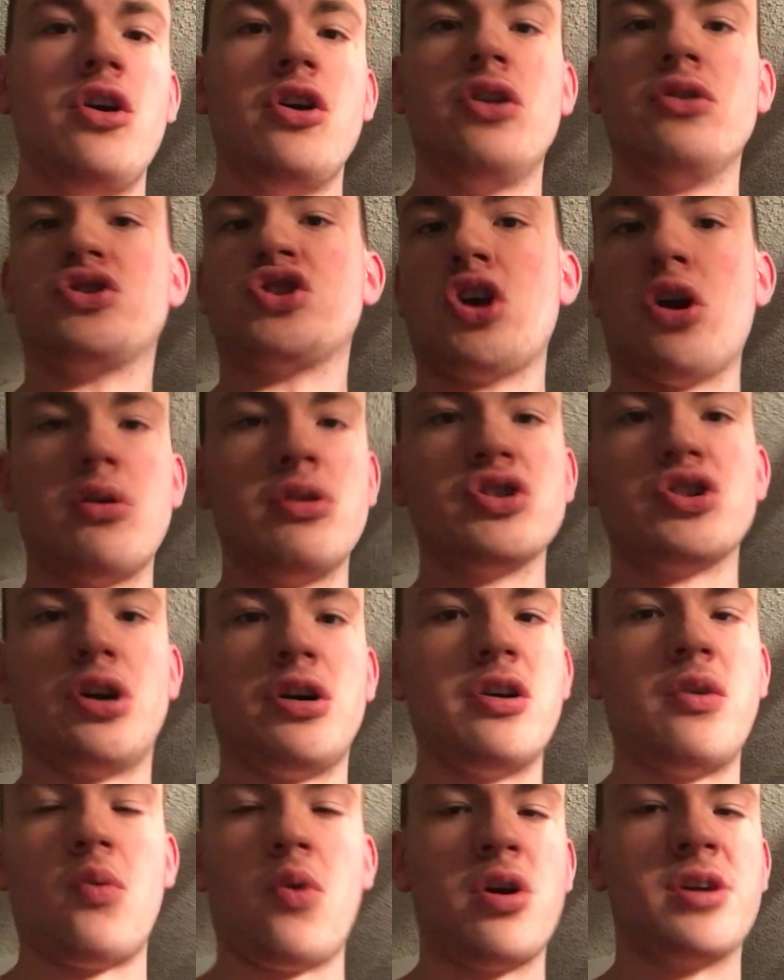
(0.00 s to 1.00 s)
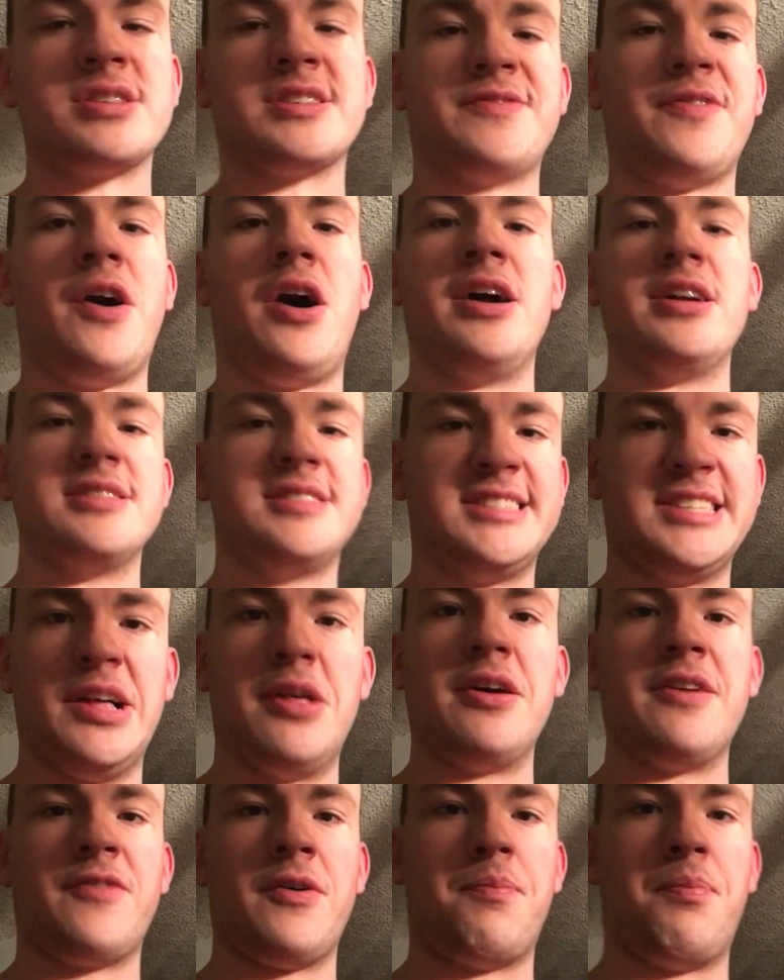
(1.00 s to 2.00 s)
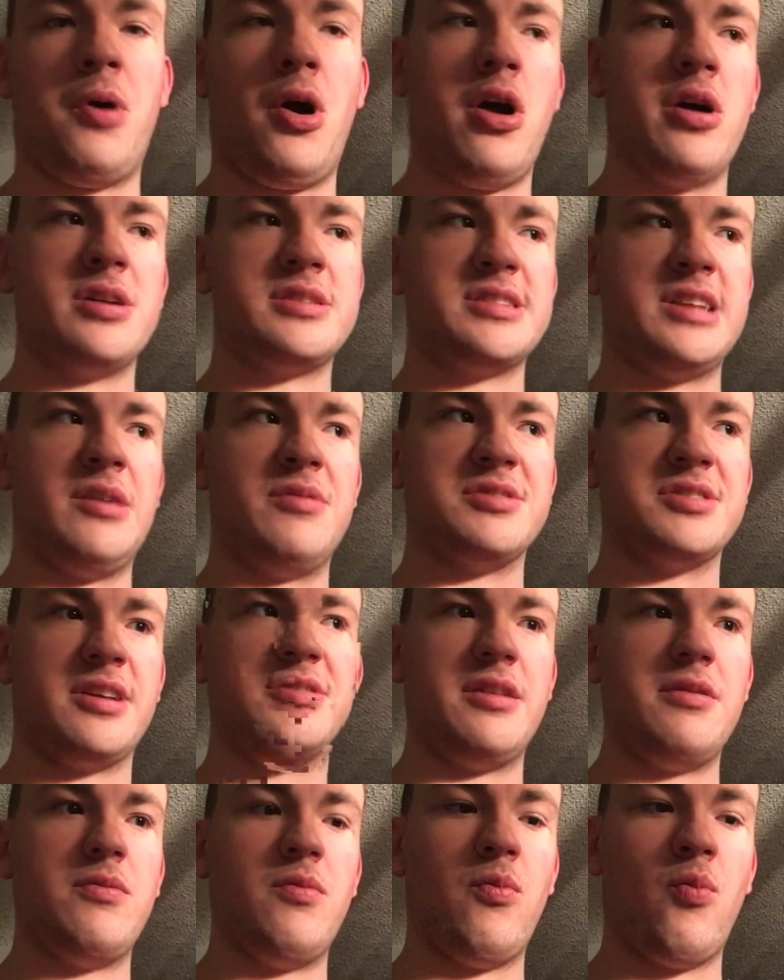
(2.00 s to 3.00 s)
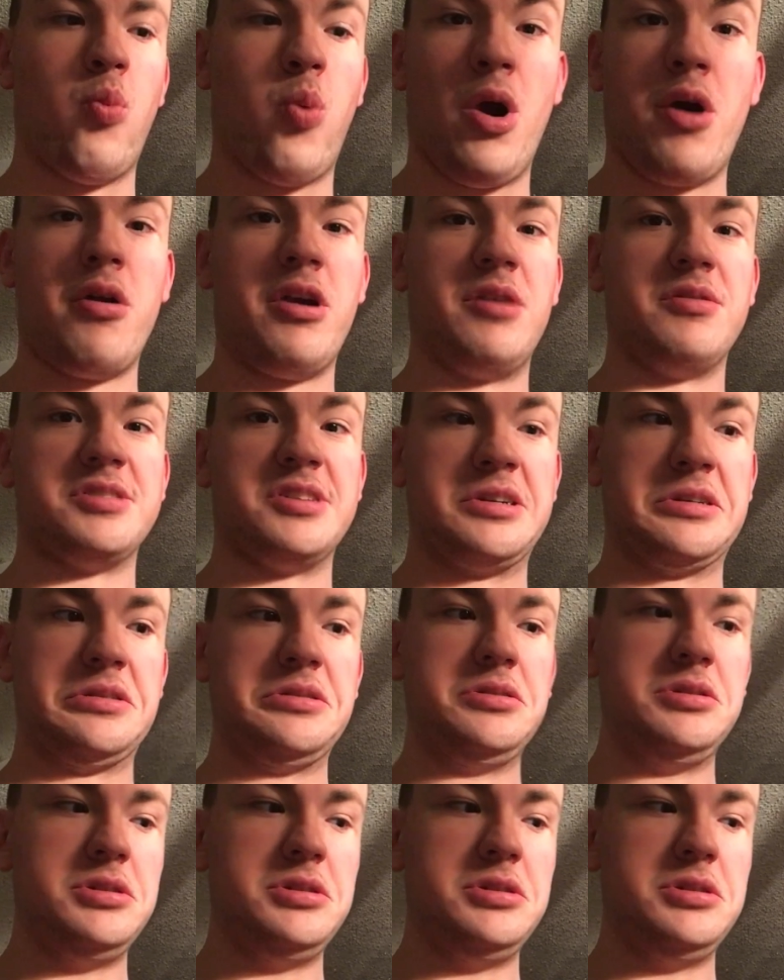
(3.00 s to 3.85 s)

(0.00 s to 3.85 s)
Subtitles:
your turns on and works fine, selling for parts. And I was worried. I was like,